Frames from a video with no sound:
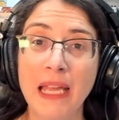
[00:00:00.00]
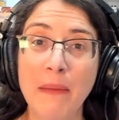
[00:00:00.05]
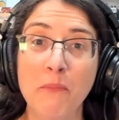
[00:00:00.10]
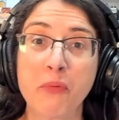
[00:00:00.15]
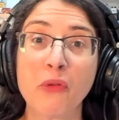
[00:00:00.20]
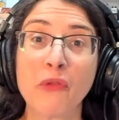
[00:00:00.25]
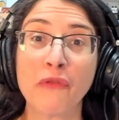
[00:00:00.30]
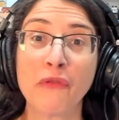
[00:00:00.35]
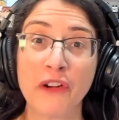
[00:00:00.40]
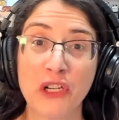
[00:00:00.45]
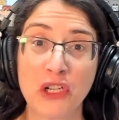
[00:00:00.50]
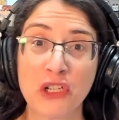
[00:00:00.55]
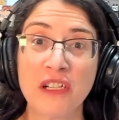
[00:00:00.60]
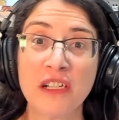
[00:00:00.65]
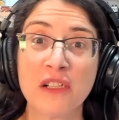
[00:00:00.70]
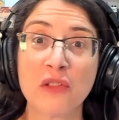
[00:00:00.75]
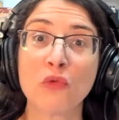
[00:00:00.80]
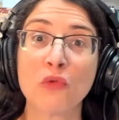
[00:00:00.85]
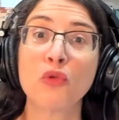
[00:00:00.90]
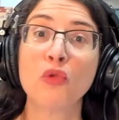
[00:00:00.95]

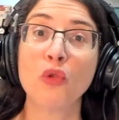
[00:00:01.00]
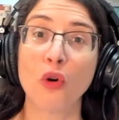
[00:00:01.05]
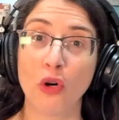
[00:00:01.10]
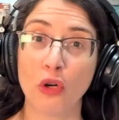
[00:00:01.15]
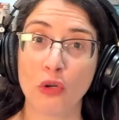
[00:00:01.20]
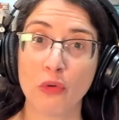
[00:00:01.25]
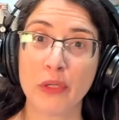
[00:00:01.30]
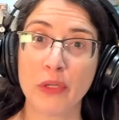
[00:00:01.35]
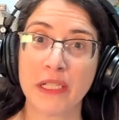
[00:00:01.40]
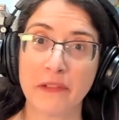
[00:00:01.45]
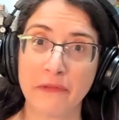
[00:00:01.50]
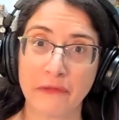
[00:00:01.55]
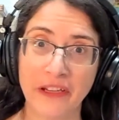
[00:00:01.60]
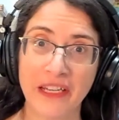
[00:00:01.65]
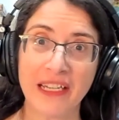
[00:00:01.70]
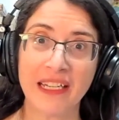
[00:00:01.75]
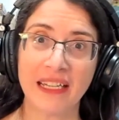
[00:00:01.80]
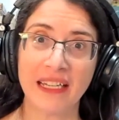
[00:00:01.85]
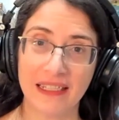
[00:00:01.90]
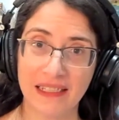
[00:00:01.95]
Professionals could always
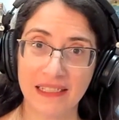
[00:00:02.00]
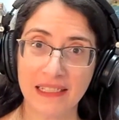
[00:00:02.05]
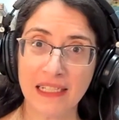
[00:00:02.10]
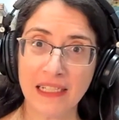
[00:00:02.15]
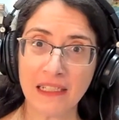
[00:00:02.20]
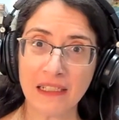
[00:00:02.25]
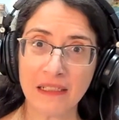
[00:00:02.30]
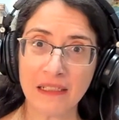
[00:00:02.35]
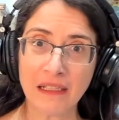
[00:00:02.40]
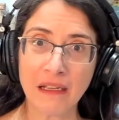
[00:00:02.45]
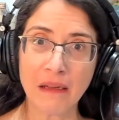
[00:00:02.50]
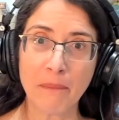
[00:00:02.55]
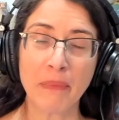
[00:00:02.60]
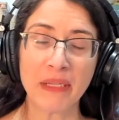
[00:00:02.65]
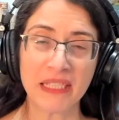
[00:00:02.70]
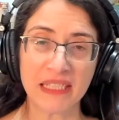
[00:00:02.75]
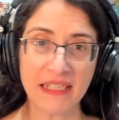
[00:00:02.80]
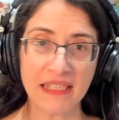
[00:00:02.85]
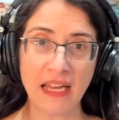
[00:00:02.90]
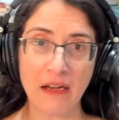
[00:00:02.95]
fake anything,
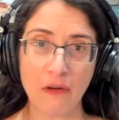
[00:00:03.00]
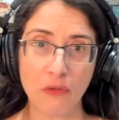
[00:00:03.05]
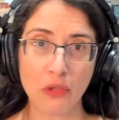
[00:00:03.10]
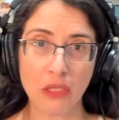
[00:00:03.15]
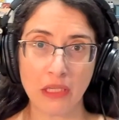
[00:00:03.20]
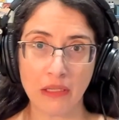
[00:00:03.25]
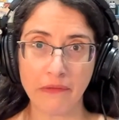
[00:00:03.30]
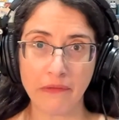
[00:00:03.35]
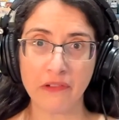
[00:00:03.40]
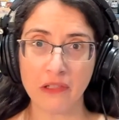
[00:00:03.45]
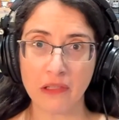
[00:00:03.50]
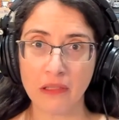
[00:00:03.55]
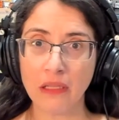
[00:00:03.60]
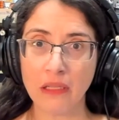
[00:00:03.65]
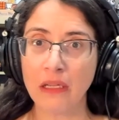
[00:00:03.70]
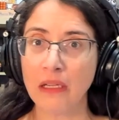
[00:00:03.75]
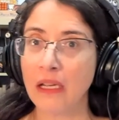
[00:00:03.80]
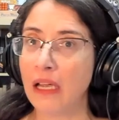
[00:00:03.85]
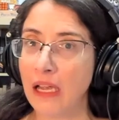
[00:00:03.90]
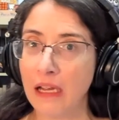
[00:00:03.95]
but now even
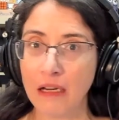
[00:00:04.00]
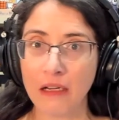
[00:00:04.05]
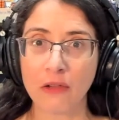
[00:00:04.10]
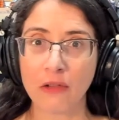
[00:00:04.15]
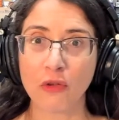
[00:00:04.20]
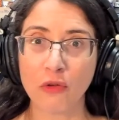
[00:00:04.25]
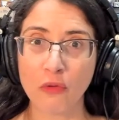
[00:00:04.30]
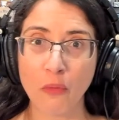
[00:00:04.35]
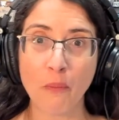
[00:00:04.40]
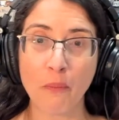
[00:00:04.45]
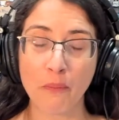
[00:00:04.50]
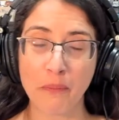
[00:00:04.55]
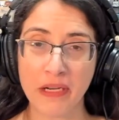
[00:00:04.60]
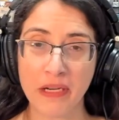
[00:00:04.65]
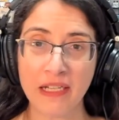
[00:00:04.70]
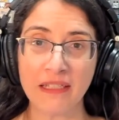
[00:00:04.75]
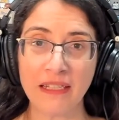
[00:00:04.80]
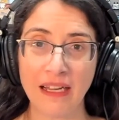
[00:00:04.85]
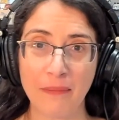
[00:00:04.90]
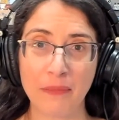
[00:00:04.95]

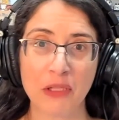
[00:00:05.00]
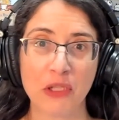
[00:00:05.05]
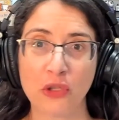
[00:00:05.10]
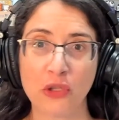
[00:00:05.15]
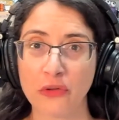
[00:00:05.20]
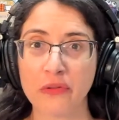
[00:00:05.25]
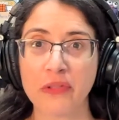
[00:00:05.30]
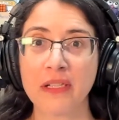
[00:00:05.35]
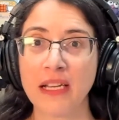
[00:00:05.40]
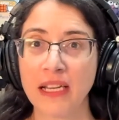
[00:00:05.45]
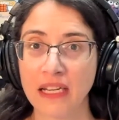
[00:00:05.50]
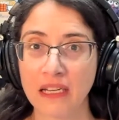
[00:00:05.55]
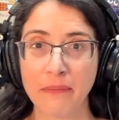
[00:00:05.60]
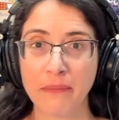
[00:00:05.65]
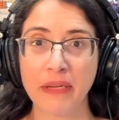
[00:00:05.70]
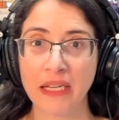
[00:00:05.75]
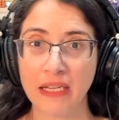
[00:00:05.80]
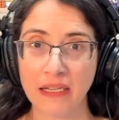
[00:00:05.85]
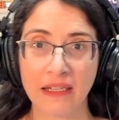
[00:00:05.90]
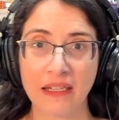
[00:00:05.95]
complete amateurs like
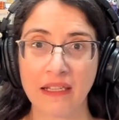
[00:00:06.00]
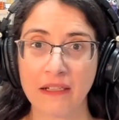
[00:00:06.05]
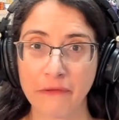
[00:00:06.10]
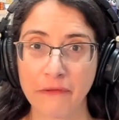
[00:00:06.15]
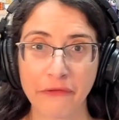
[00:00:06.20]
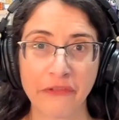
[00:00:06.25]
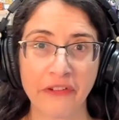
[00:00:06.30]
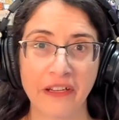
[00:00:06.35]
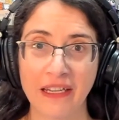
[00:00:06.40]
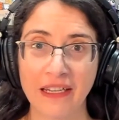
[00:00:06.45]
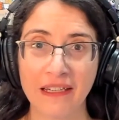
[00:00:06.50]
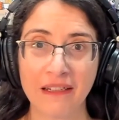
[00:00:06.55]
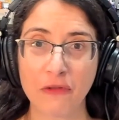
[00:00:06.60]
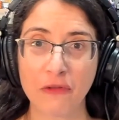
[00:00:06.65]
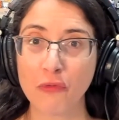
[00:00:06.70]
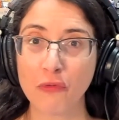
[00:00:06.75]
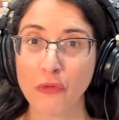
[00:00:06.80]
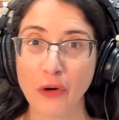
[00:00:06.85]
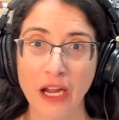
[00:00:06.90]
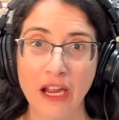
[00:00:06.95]
me can fake
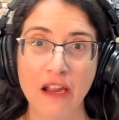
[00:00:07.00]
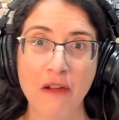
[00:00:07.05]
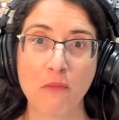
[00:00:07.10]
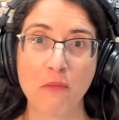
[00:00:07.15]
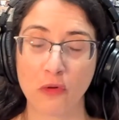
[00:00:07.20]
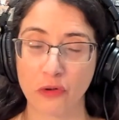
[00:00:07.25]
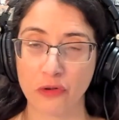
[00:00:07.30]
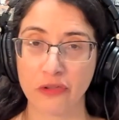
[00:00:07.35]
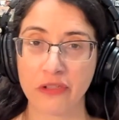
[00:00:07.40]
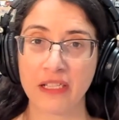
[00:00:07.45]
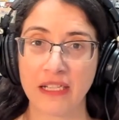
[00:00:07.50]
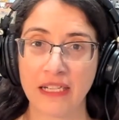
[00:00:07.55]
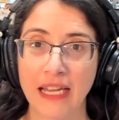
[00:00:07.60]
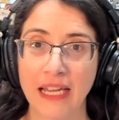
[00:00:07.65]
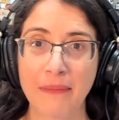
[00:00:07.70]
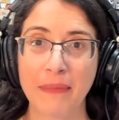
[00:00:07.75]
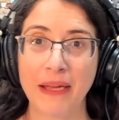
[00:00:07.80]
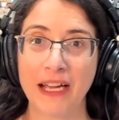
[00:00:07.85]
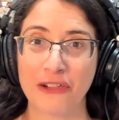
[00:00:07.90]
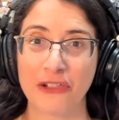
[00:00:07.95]
way more than
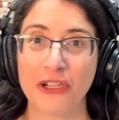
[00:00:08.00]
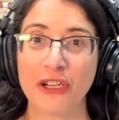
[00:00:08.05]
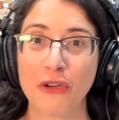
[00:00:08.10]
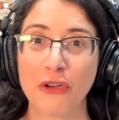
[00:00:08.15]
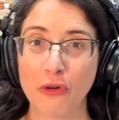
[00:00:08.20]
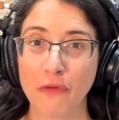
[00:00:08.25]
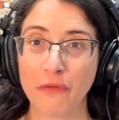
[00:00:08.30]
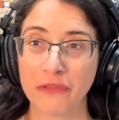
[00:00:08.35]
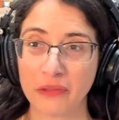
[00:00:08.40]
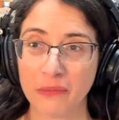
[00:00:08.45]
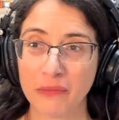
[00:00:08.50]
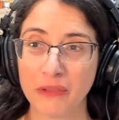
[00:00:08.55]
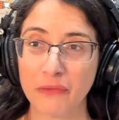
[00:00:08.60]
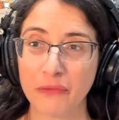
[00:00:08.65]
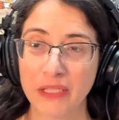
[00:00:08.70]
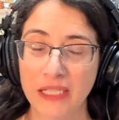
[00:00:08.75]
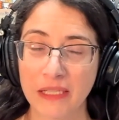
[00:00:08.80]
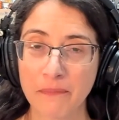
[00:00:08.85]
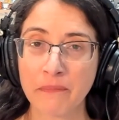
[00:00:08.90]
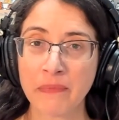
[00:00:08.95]
I'm actually comfortable
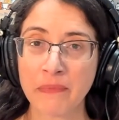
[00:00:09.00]
with.